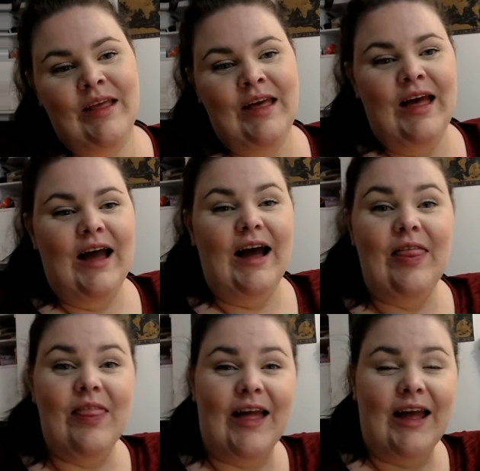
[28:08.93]
And
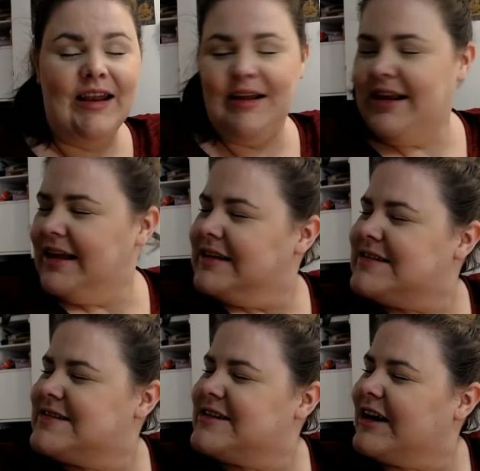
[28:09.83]
then let's
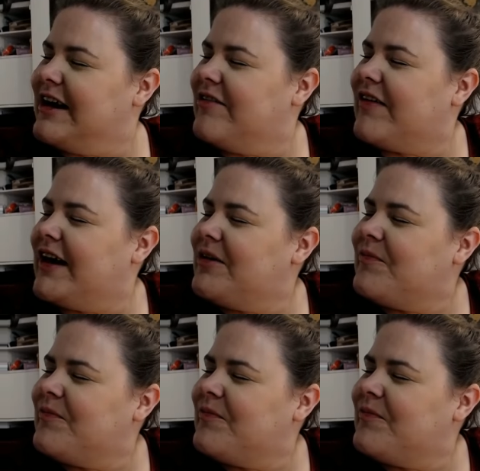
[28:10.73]
dive in.